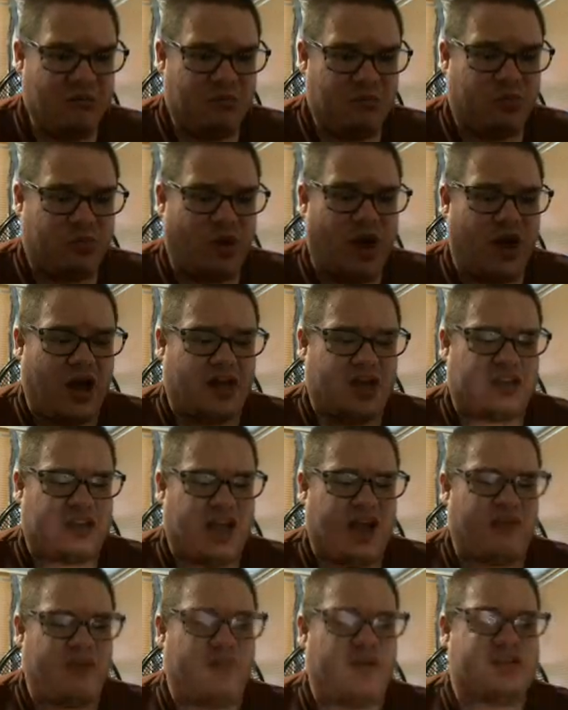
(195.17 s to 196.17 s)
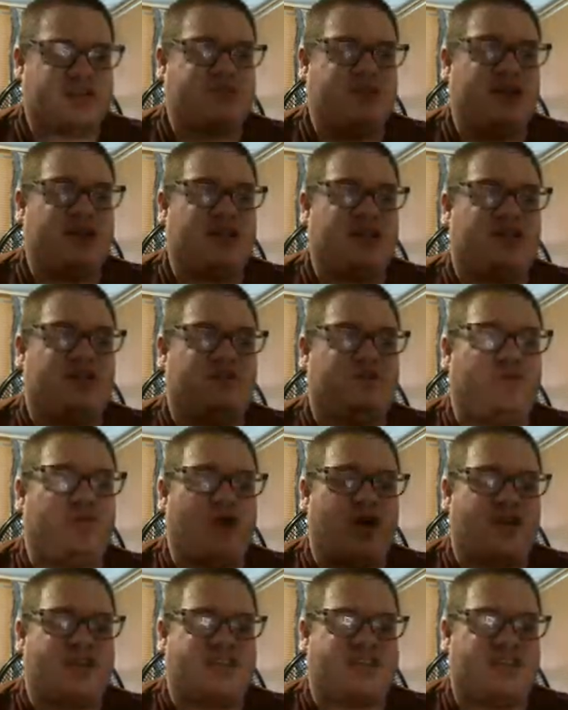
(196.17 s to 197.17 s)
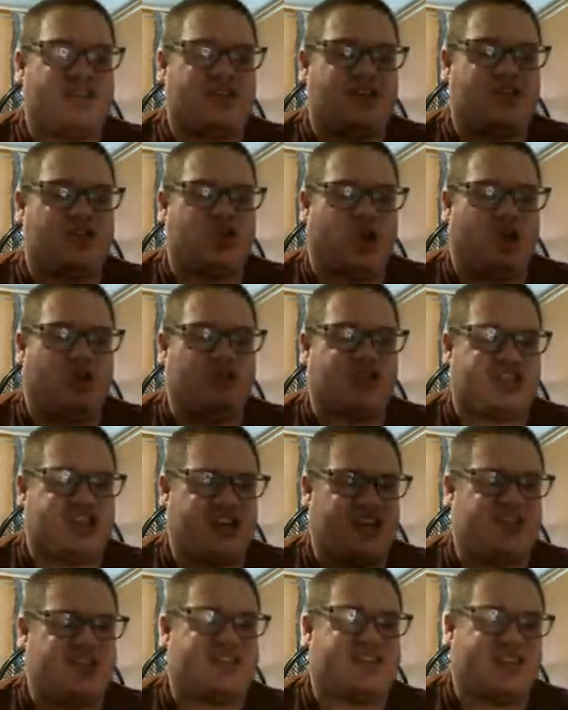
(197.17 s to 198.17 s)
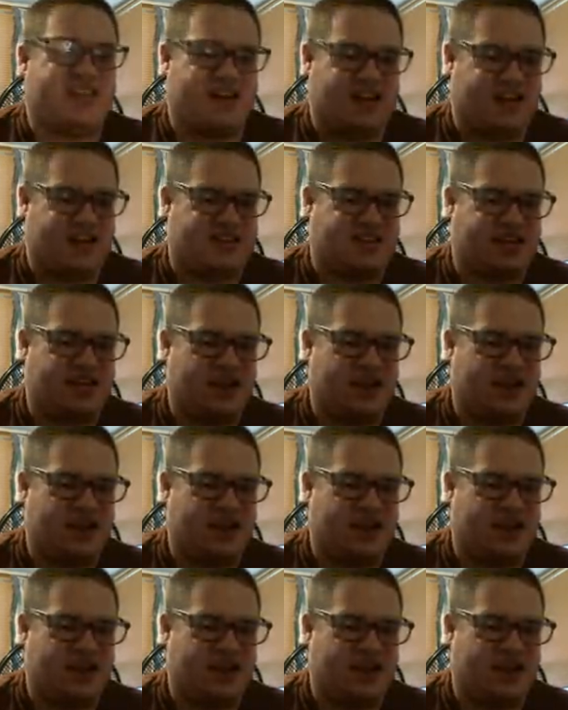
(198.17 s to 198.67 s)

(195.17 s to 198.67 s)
Bruh, that must be the voice of the Trojan incident!